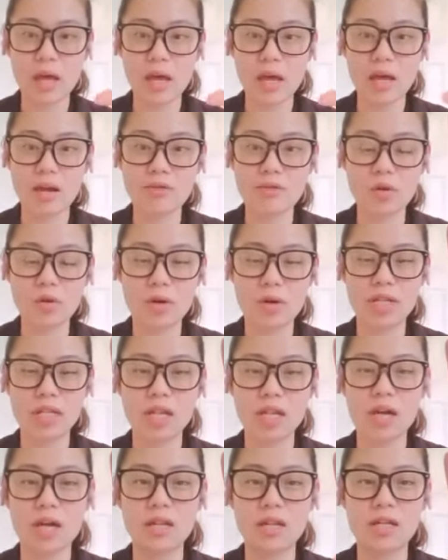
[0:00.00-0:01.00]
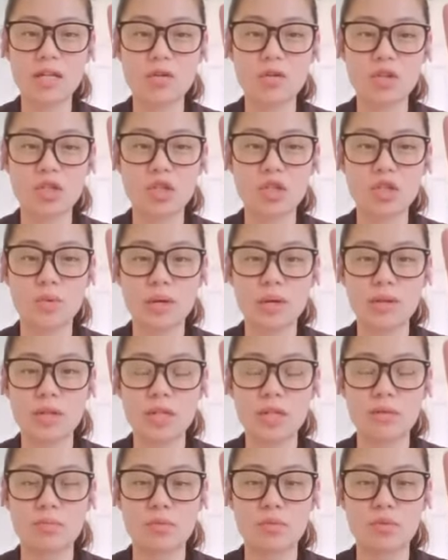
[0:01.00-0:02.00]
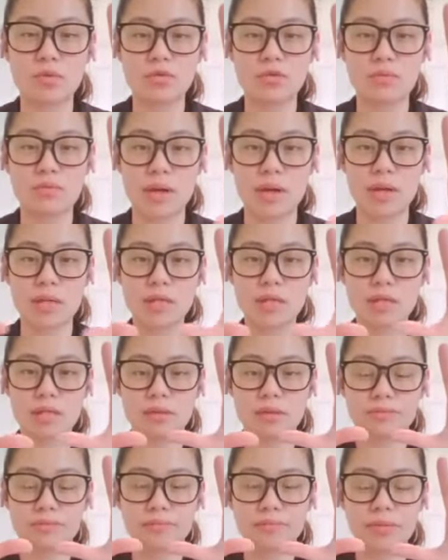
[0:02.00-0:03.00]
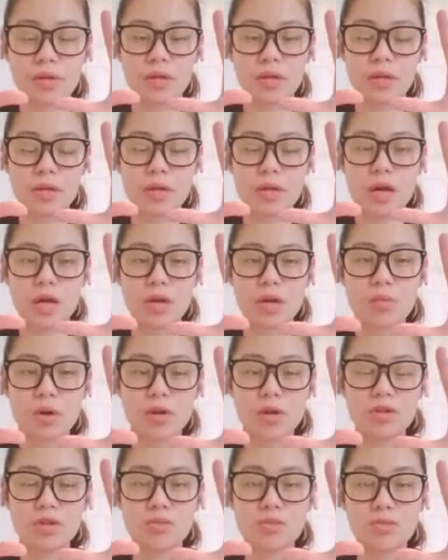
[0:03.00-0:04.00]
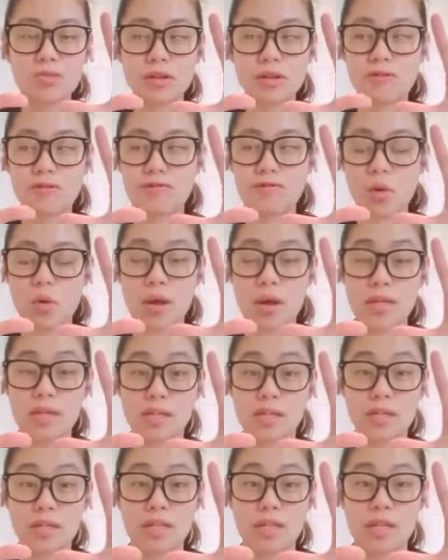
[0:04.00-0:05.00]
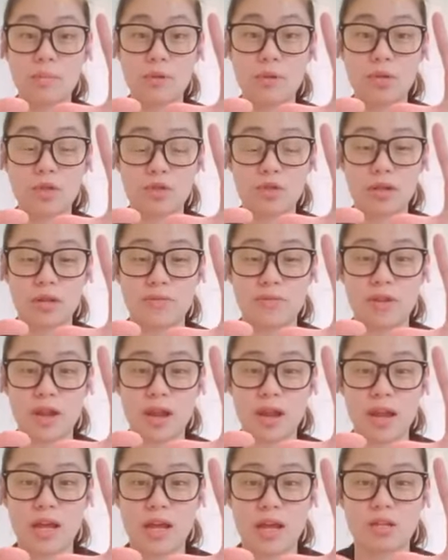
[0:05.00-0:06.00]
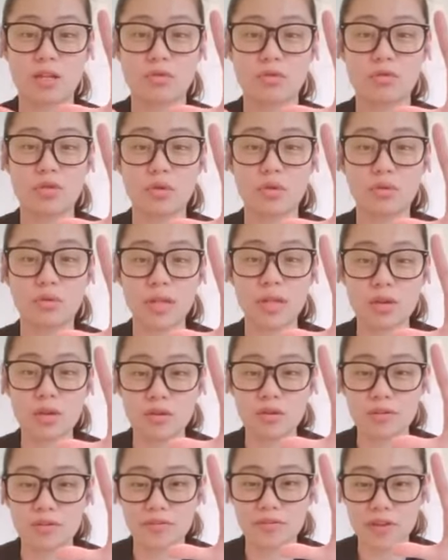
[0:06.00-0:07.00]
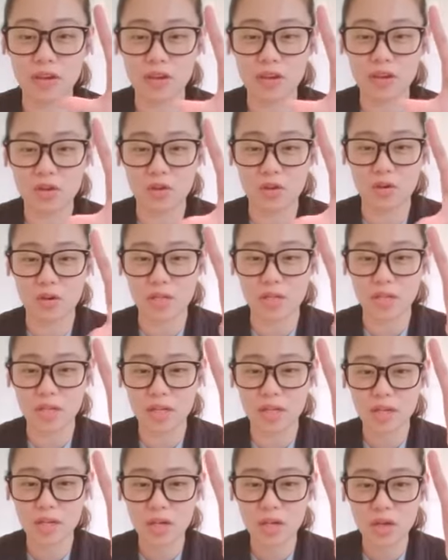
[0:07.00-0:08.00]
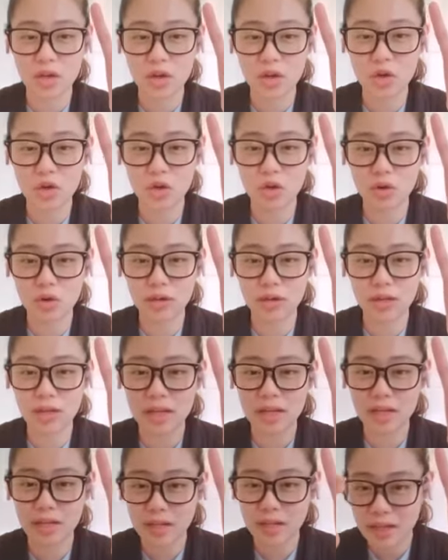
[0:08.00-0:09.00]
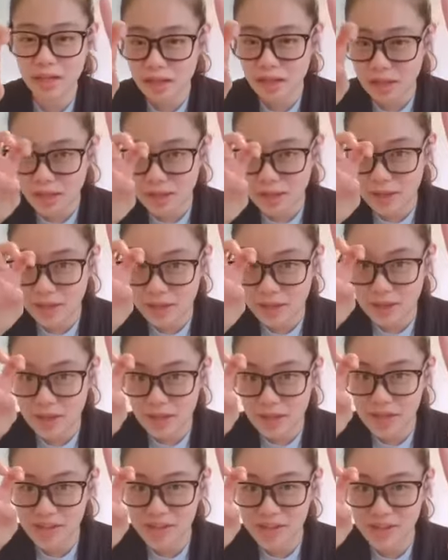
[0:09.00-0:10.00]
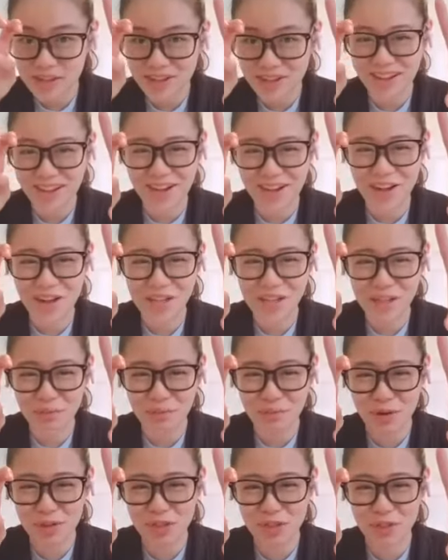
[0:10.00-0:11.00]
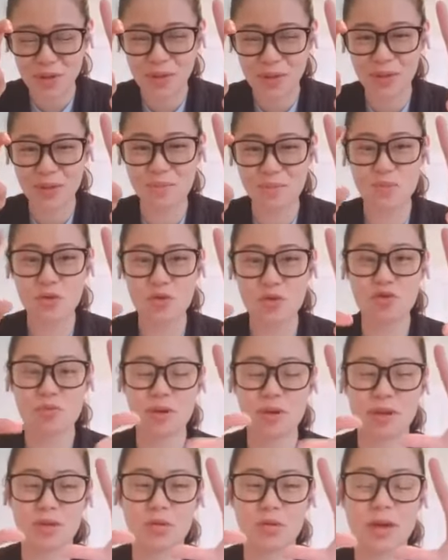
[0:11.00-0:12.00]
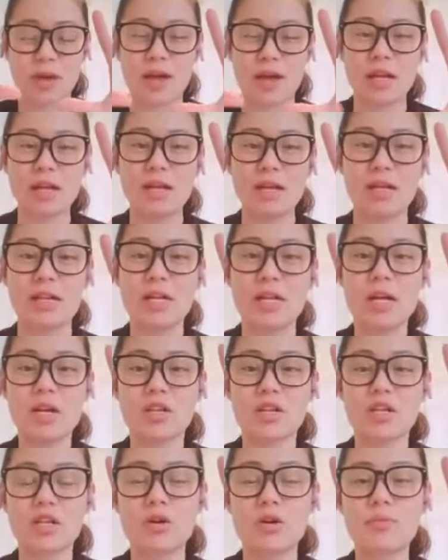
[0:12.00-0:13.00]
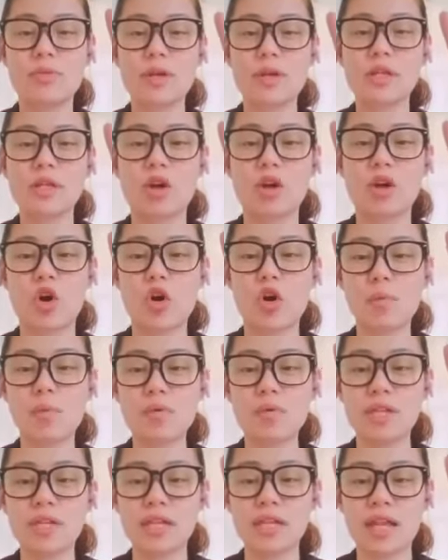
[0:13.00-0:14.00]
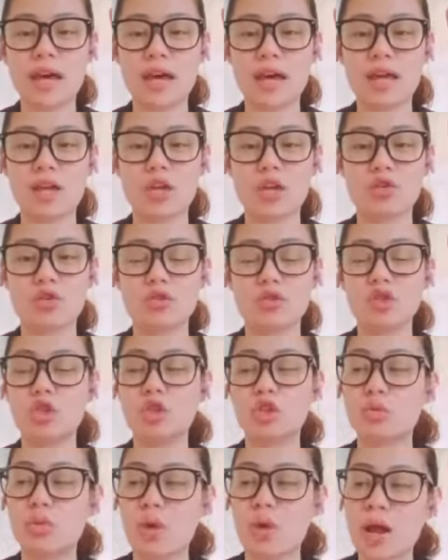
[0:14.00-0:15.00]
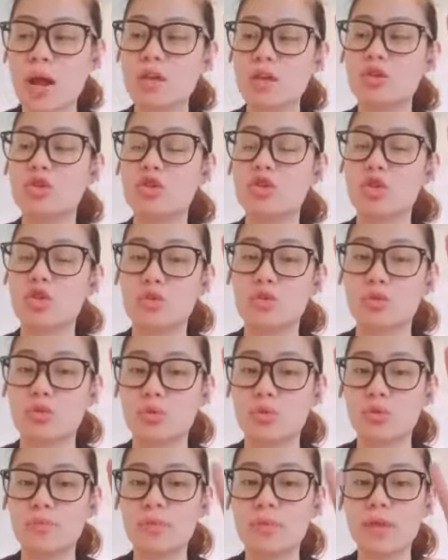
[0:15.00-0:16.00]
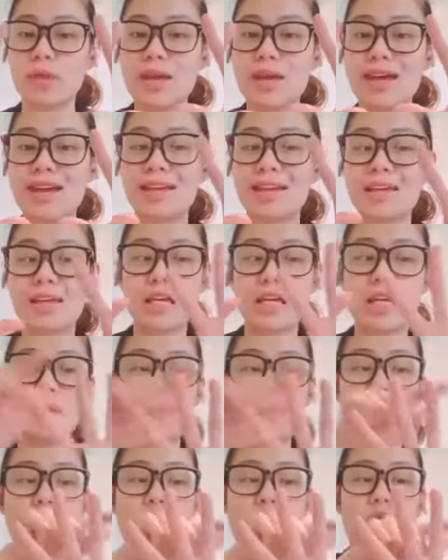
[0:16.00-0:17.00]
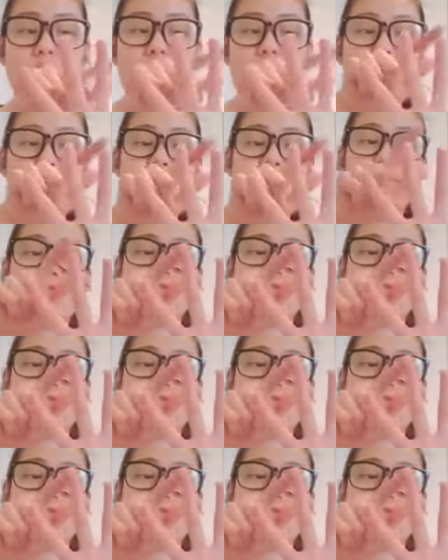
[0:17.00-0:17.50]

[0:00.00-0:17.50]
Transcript: And of course, as you're doing this movement, I want you to really focus on the symmetry of your hand. So don't let your fingers curl in like this as we're doing the movement, okay? So it's almost like you're trying to keep all of your